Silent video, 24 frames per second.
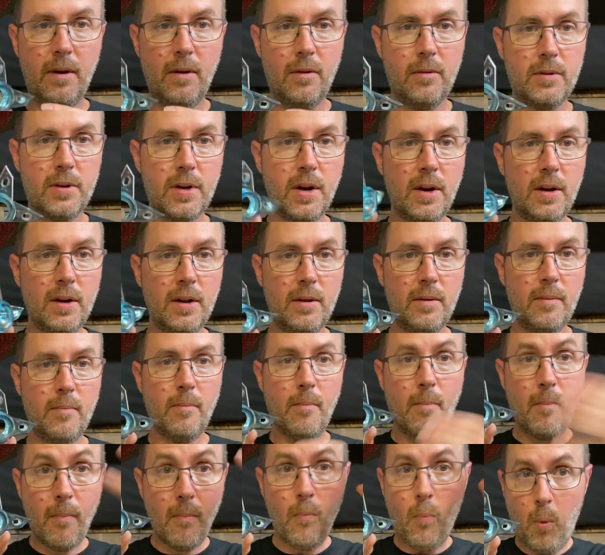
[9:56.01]

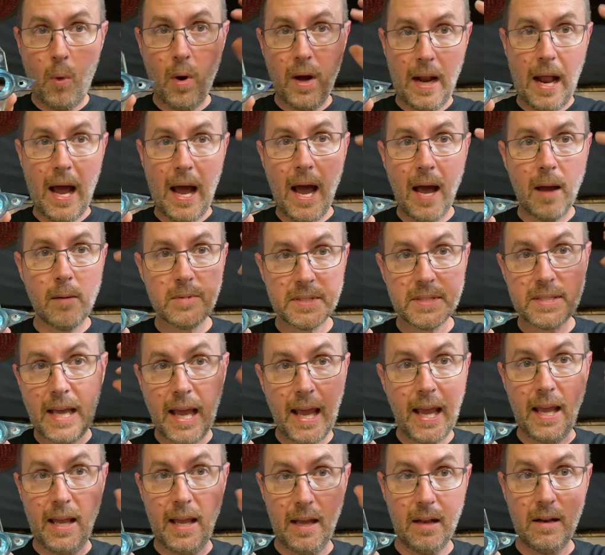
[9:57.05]
turning what I'm
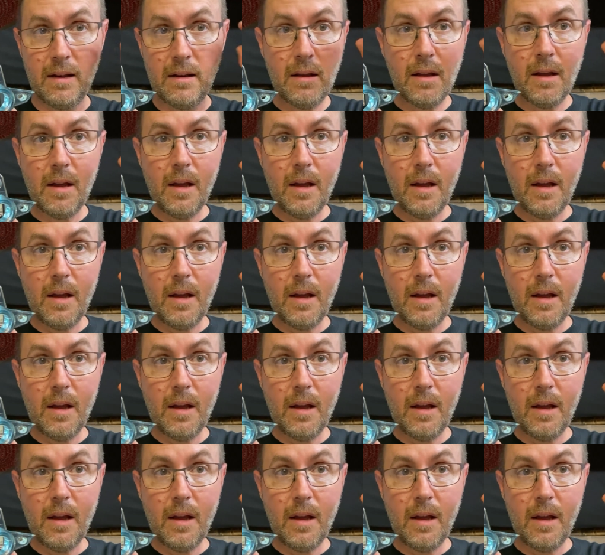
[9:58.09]
saying.